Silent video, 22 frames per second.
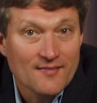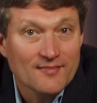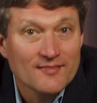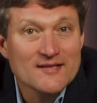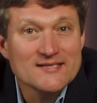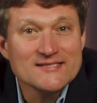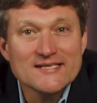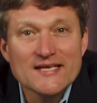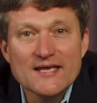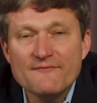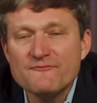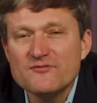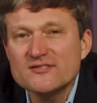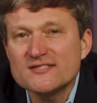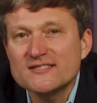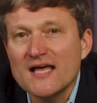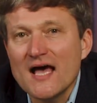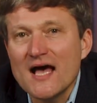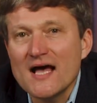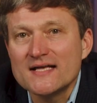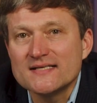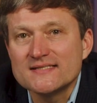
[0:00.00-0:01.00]
Let's
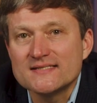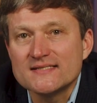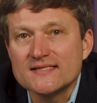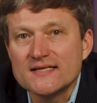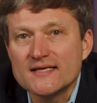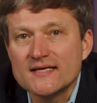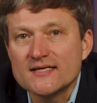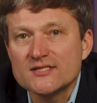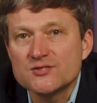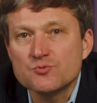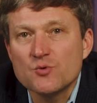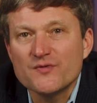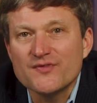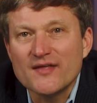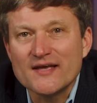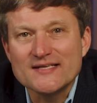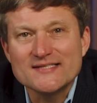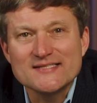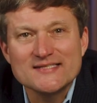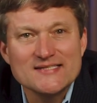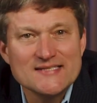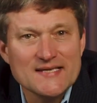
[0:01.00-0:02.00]
emphasize this with
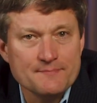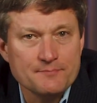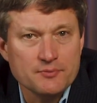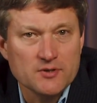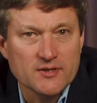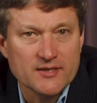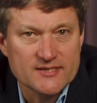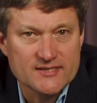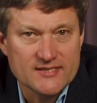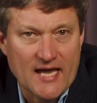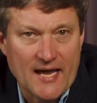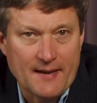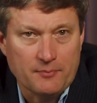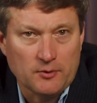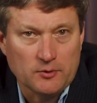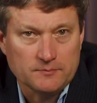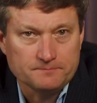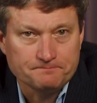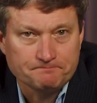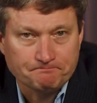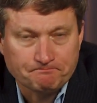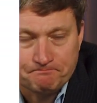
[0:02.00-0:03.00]
a simple example.